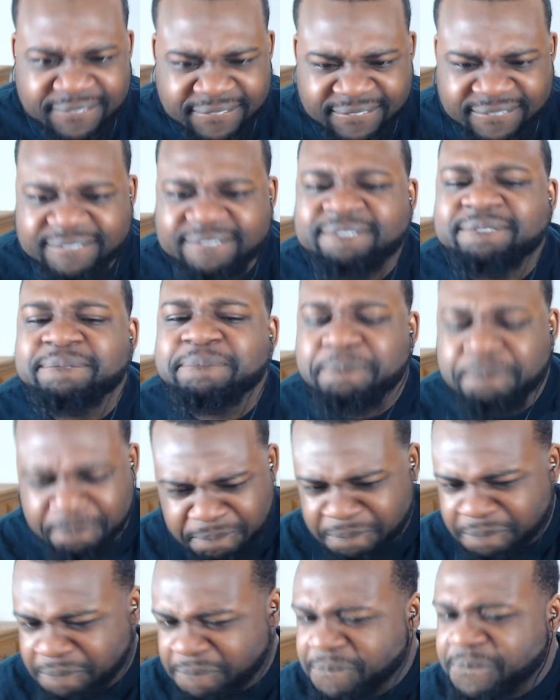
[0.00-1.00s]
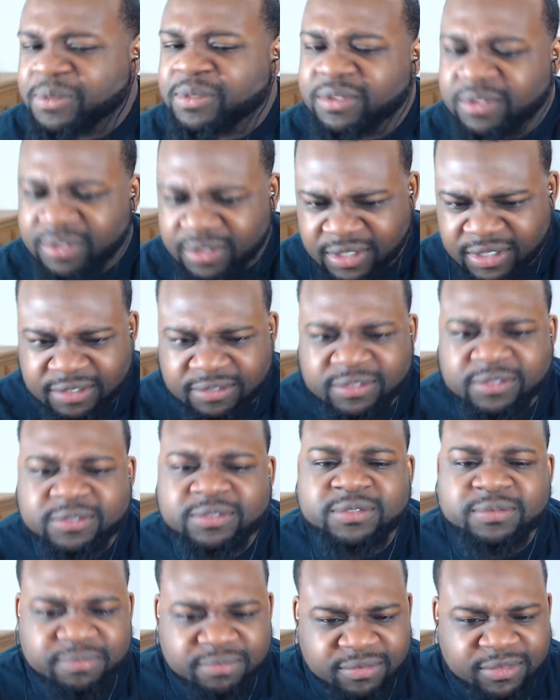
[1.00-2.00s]
Many people I don't even wanna
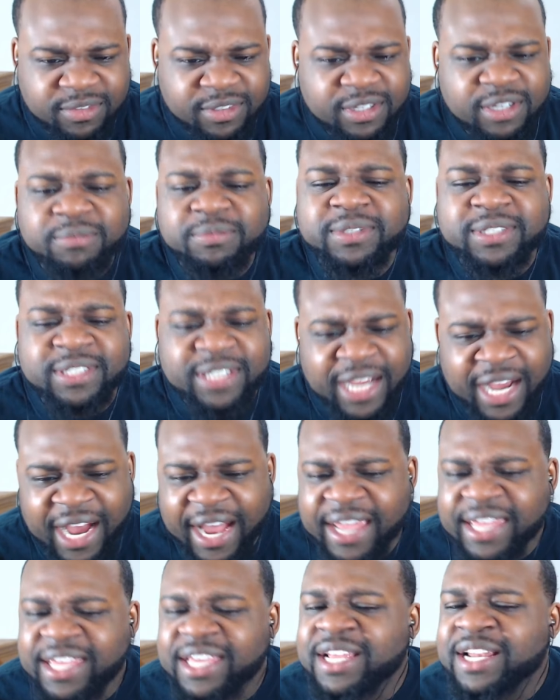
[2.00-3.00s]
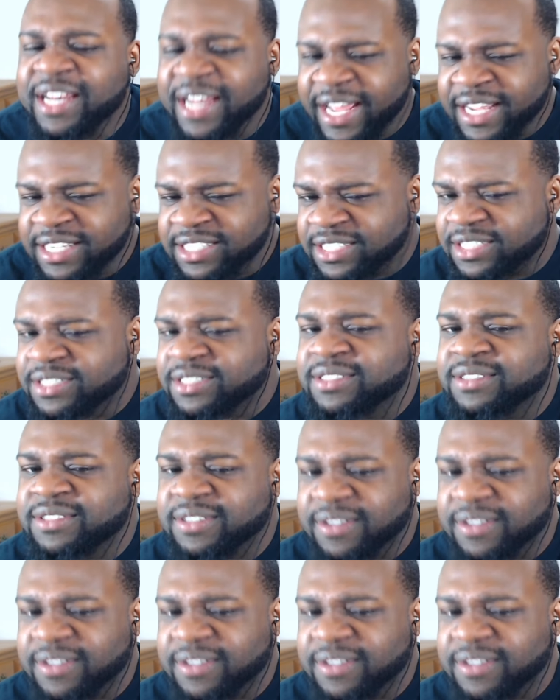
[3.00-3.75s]
grieve. I'm a die a legend.